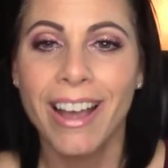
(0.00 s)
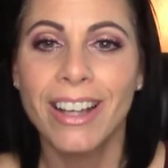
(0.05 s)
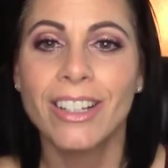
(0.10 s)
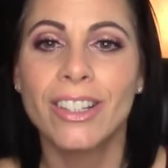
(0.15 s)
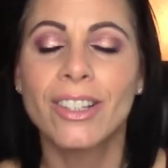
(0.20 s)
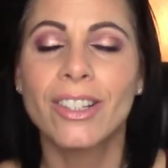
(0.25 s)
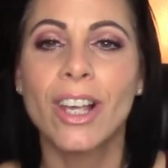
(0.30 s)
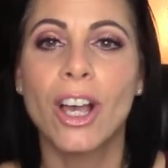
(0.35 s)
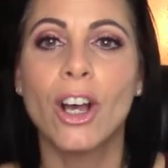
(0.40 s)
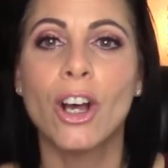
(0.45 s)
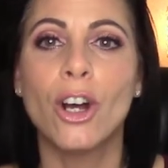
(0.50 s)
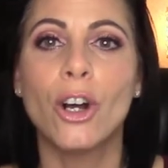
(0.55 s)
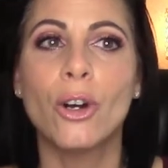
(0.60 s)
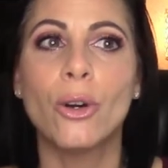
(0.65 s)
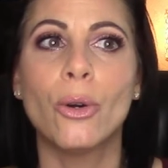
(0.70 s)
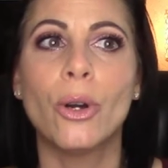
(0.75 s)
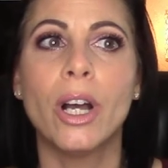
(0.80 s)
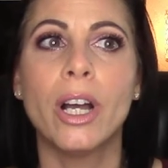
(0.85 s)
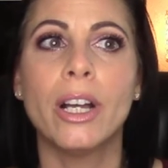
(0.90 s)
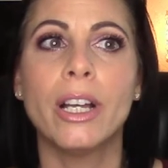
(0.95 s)

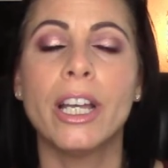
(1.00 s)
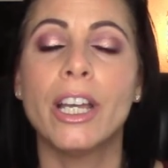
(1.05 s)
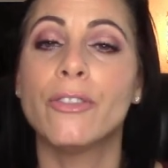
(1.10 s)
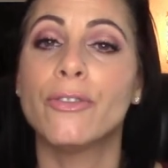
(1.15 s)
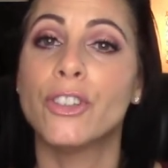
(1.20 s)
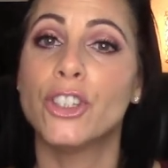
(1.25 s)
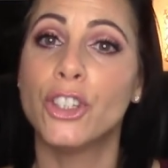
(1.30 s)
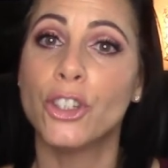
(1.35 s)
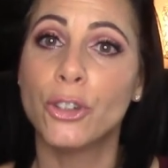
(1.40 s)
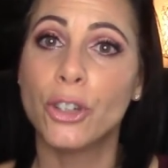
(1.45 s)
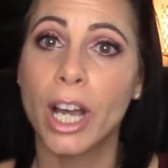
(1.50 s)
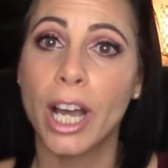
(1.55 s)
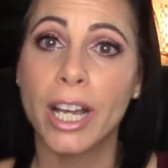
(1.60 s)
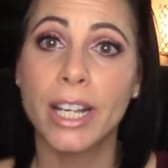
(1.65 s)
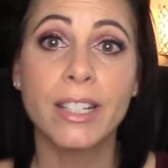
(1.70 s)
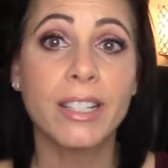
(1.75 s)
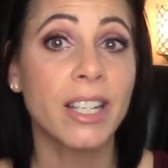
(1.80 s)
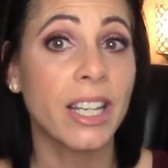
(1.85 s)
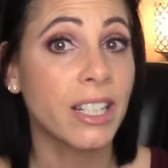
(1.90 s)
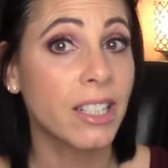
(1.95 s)
So if you
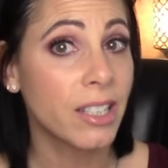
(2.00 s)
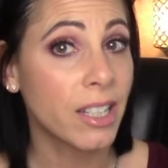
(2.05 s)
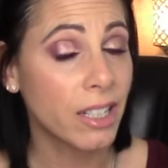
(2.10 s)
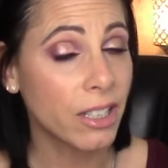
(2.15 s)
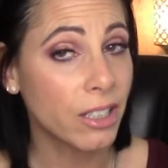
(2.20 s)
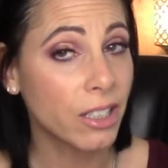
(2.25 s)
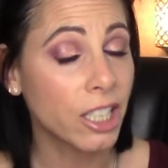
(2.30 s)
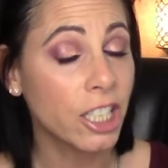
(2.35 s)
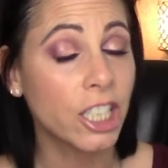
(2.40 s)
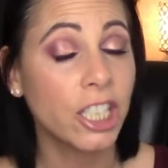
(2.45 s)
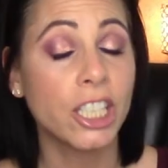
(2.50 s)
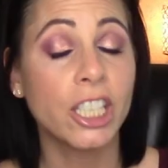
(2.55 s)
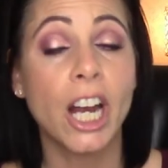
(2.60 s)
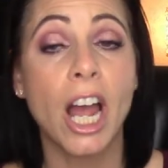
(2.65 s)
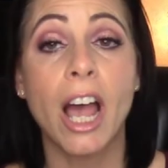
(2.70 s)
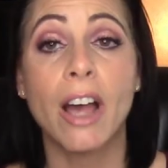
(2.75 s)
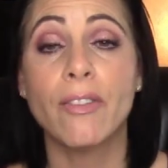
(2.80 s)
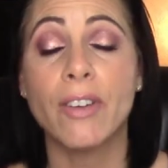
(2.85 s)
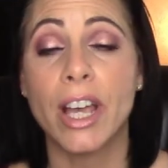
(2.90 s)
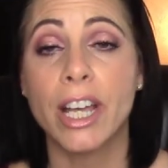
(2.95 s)
guys, like I said earlier,
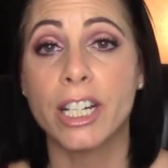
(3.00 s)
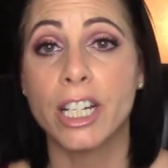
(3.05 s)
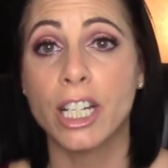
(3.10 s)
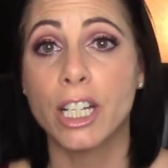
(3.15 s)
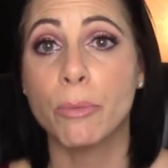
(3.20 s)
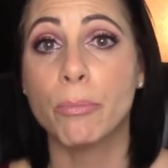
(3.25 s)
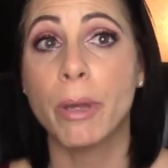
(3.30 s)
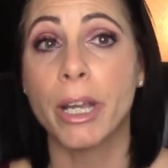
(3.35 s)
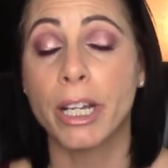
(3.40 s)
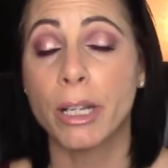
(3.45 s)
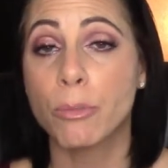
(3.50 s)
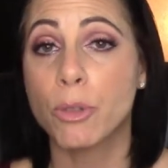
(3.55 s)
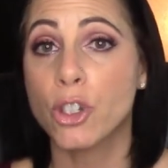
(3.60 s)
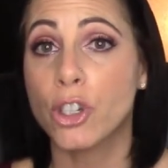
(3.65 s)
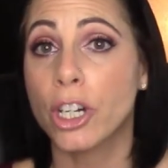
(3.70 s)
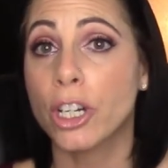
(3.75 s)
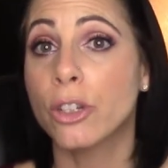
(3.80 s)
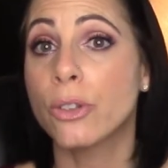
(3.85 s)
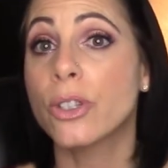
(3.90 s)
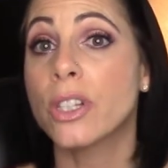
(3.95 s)
have any makeup
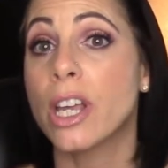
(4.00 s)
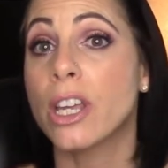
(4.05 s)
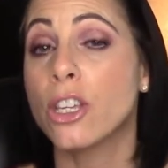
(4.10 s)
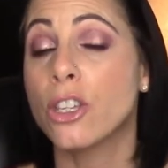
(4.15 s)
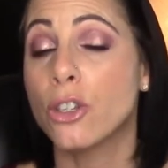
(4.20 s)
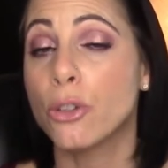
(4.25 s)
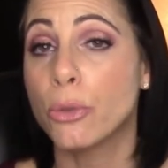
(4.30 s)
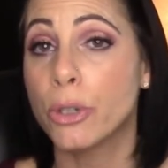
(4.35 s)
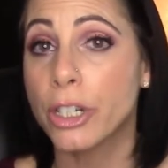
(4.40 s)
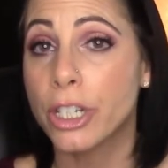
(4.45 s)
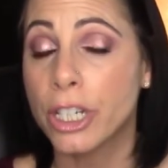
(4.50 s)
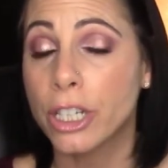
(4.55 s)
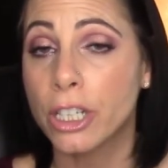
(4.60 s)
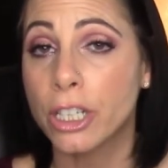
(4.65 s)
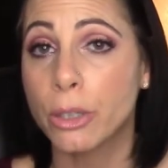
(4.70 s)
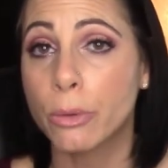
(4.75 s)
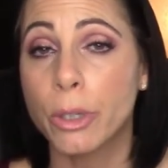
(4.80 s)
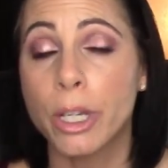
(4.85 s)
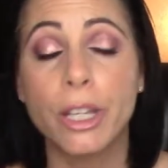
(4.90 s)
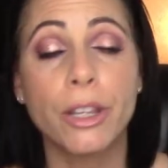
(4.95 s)
struggles that you are
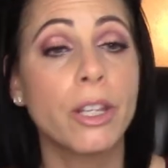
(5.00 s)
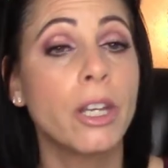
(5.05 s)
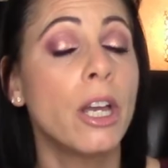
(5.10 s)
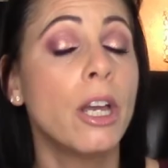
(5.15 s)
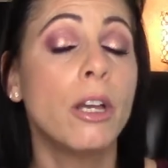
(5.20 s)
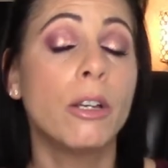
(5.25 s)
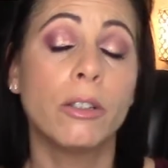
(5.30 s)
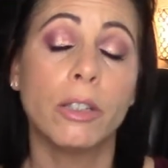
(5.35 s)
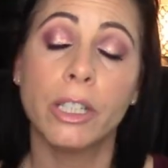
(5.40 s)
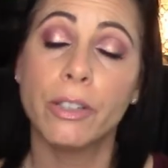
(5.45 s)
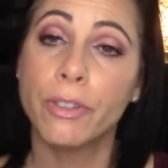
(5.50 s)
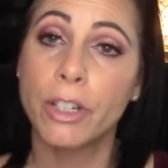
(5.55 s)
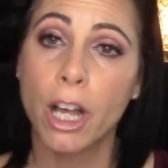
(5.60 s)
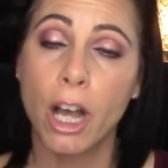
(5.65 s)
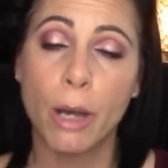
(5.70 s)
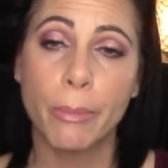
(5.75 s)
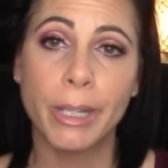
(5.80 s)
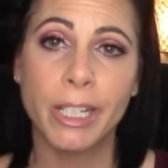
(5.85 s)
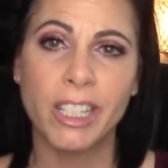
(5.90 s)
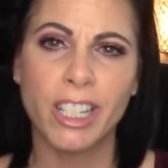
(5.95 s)
dealing with, leave a
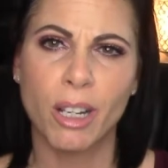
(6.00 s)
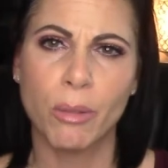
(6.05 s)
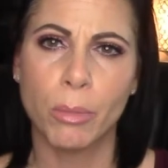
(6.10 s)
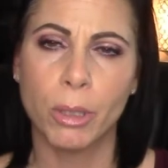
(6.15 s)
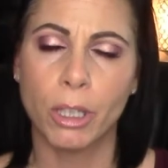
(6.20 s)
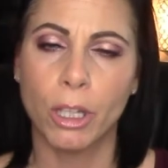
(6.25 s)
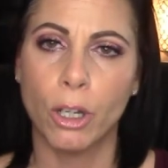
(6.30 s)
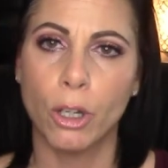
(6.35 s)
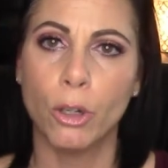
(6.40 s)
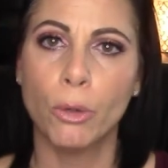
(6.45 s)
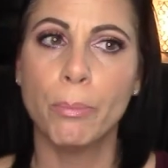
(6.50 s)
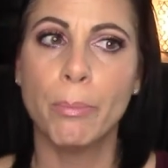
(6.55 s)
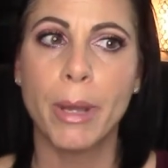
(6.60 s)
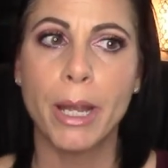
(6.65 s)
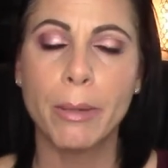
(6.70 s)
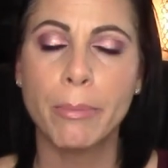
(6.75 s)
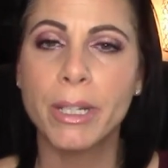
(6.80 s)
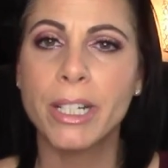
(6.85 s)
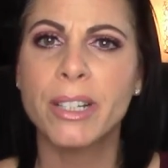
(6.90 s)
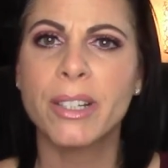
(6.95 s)
comment down below.
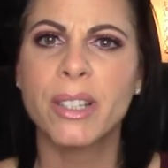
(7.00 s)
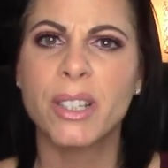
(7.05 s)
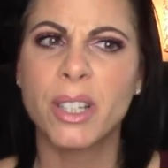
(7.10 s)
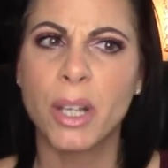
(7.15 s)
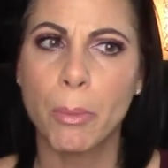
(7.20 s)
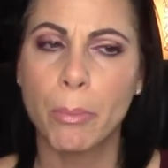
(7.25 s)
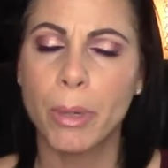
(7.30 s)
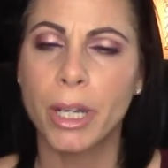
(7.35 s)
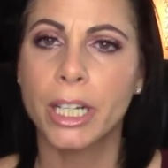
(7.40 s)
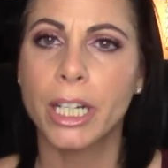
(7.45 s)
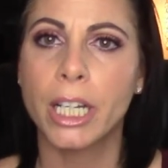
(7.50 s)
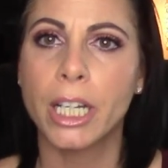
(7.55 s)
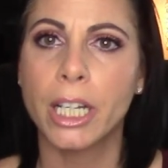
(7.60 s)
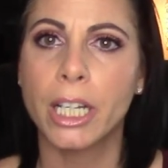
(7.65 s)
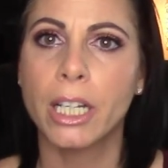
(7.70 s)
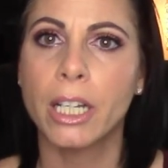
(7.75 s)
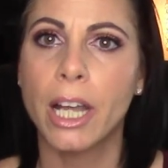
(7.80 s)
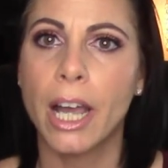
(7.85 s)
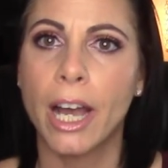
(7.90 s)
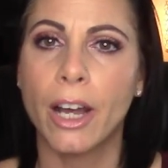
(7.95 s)
Maybe
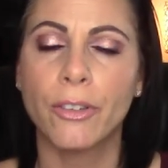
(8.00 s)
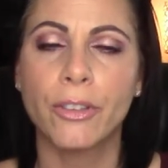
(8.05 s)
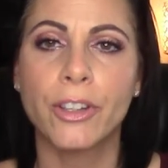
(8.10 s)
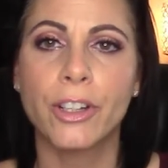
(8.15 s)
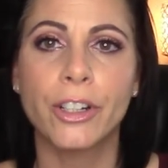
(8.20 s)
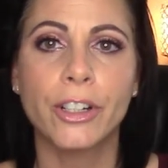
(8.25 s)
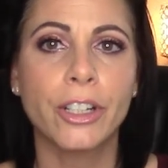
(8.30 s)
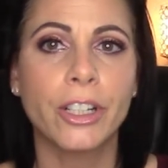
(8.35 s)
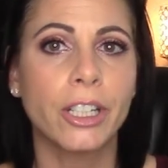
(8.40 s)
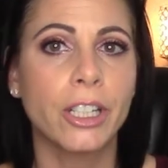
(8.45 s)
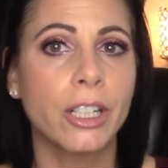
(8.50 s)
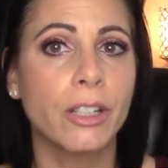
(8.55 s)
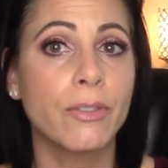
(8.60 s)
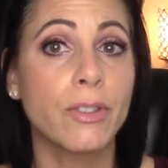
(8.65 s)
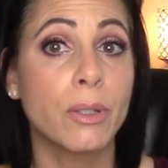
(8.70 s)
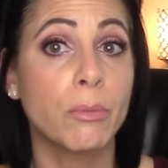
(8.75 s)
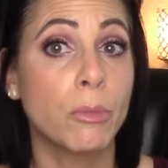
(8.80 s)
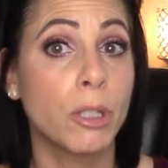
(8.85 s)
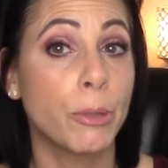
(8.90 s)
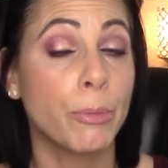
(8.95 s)
somebody out there can give
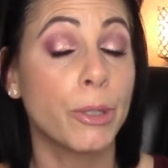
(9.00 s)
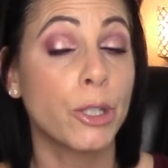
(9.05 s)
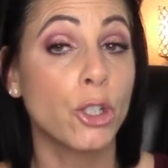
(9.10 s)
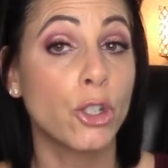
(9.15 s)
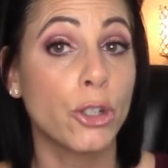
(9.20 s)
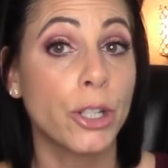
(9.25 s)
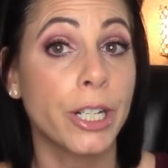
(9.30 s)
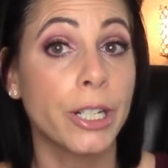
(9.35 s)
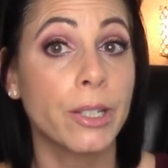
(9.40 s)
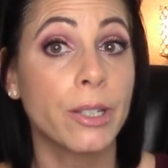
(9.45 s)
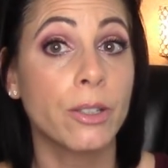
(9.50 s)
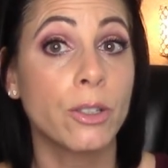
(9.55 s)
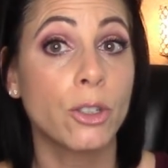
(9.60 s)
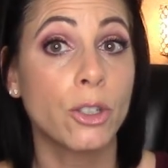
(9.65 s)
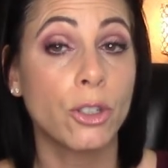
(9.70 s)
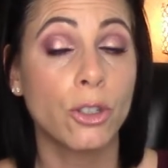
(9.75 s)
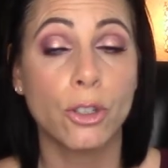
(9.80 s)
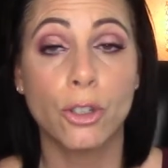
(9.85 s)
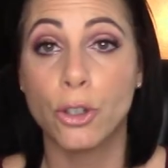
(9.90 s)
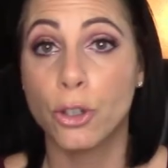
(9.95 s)
some tips and tricks
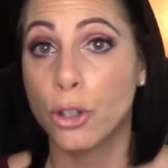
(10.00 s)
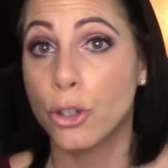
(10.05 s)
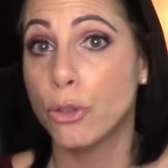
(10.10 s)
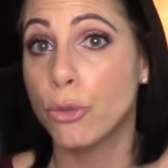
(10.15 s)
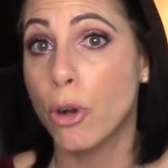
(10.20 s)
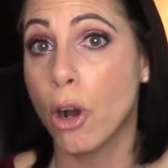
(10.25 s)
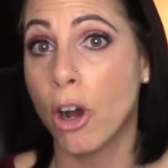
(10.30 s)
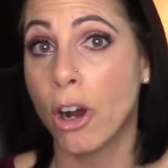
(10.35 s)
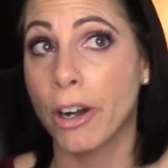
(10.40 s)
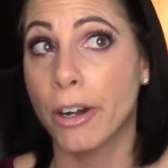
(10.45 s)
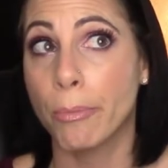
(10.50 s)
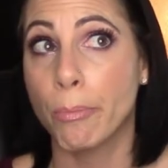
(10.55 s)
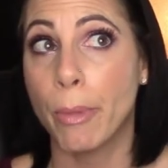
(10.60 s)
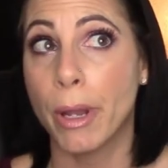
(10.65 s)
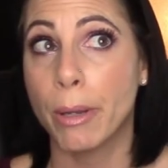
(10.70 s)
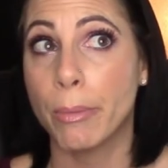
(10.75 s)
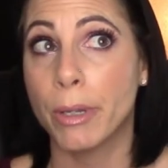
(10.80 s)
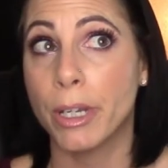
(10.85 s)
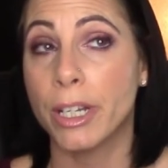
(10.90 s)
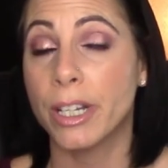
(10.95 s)
to you on
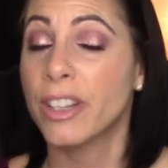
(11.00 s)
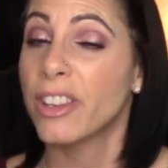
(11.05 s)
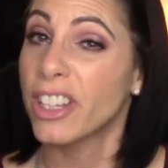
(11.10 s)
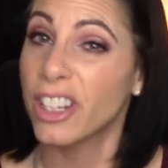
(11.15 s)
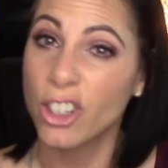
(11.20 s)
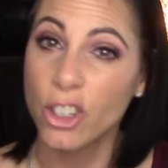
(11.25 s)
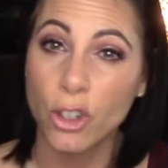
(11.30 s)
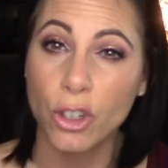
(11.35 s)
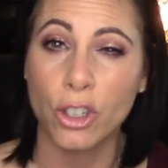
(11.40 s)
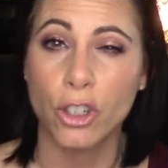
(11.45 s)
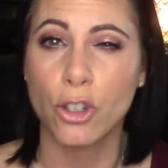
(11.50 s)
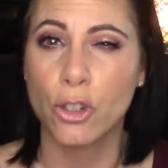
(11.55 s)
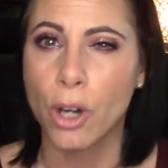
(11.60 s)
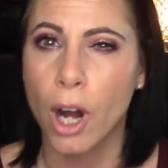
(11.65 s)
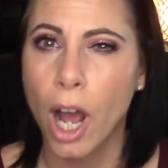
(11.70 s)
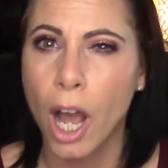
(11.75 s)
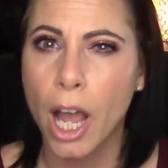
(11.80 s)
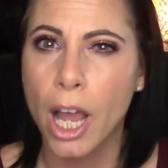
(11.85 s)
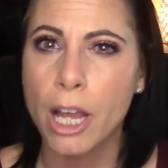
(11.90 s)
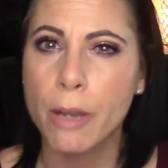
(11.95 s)
maybe things you can
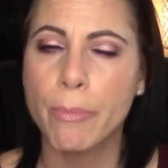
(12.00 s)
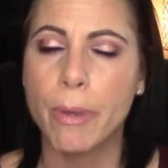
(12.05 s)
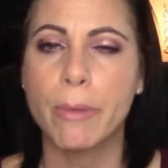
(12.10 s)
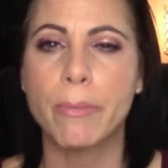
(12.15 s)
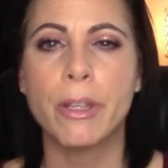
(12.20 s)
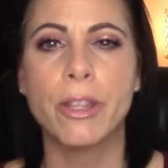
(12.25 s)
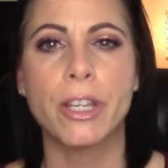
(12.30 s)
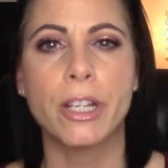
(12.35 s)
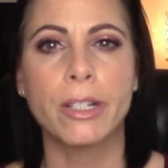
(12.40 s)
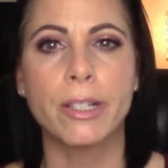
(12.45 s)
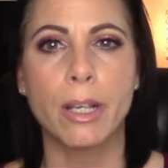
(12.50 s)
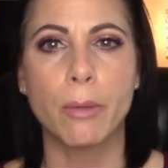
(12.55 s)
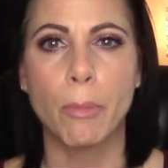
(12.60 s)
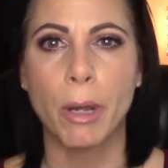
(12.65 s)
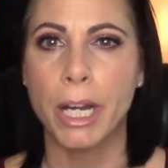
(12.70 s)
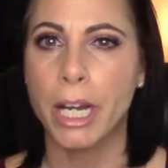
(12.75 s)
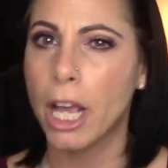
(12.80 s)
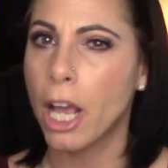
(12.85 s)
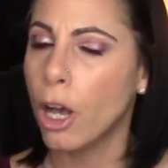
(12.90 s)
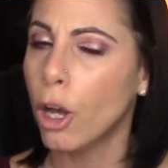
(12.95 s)
try, maybe things that
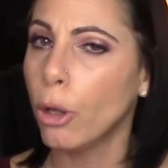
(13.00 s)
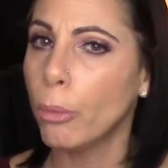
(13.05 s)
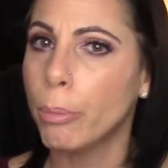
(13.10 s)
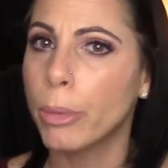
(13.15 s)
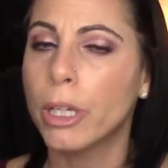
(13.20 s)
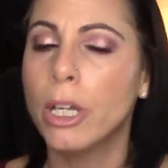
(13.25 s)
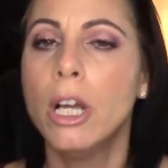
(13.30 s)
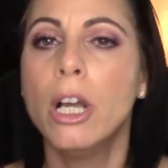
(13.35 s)
might help